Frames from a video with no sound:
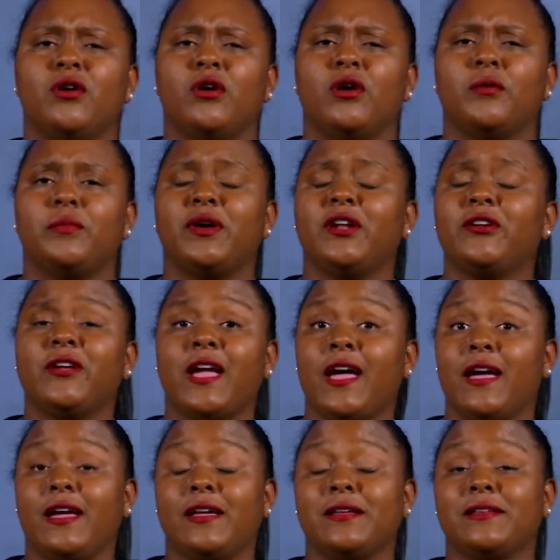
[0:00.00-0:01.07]
Or better
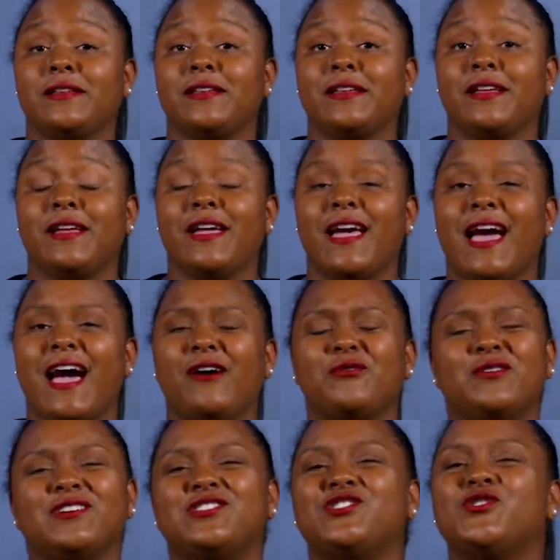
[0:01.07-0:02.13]
yet, how
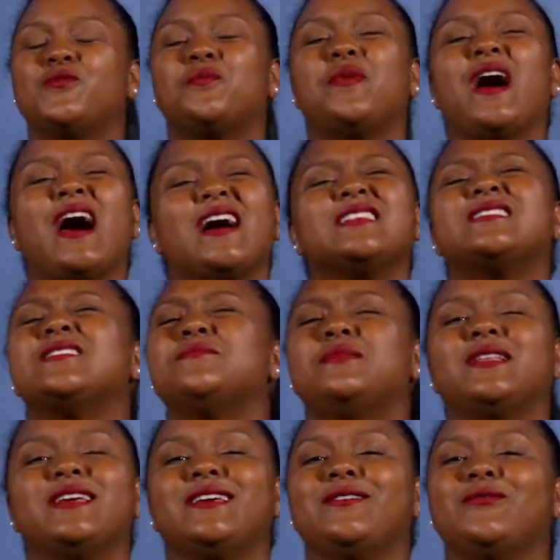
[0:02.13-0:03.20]
could you
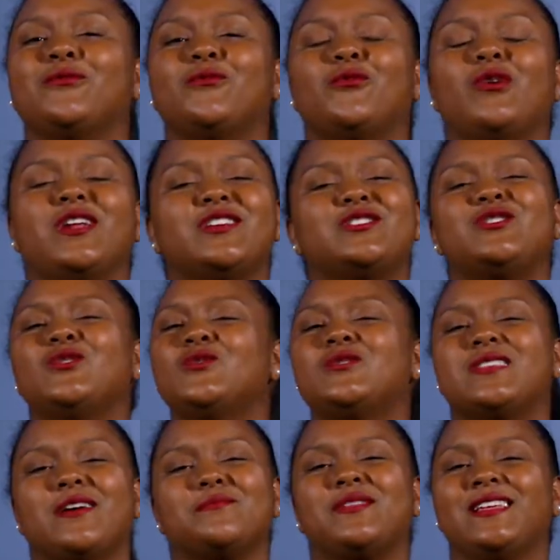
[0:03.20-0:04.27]
possibly want to do
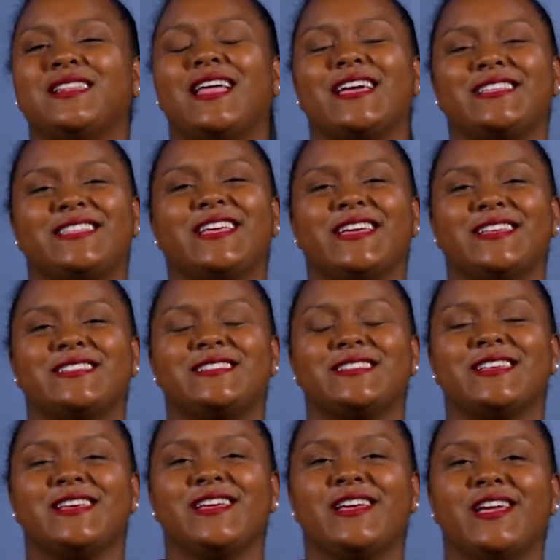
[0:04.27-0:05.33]
something like this
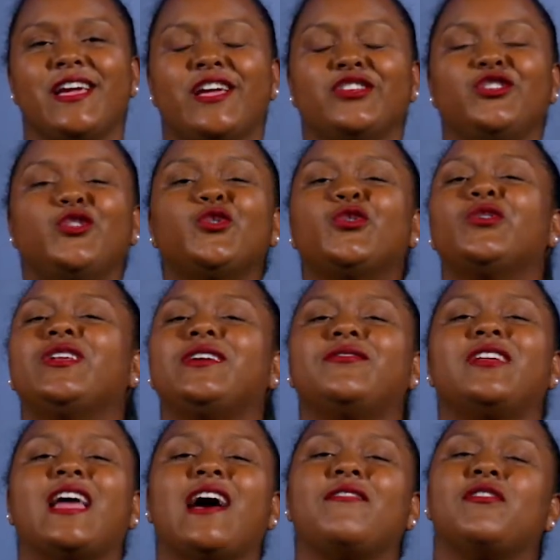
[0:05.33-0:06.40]
and you don't
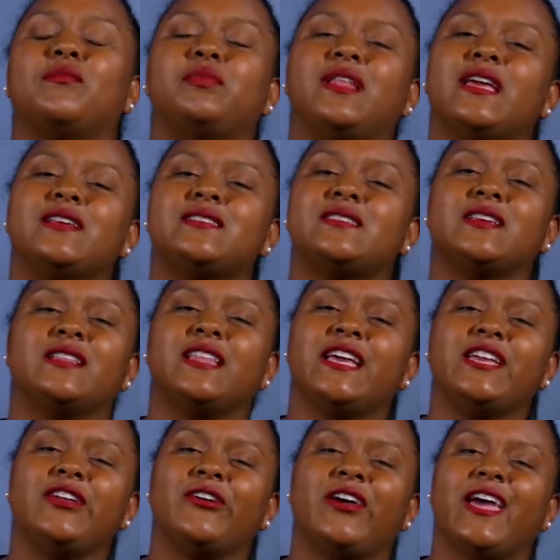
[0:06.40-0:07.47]
even have a place to
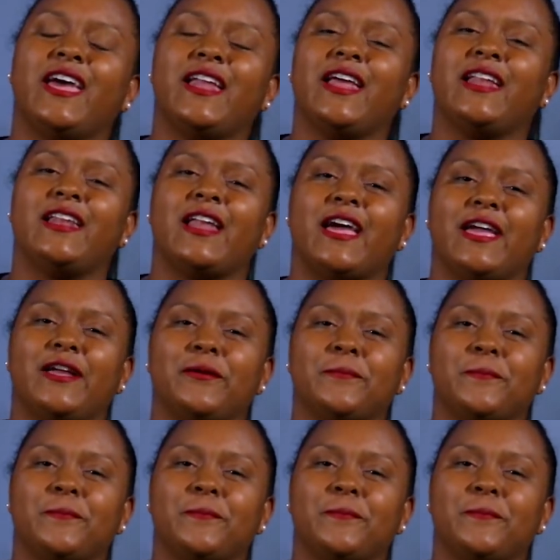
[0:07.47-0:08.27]
lay your head at night?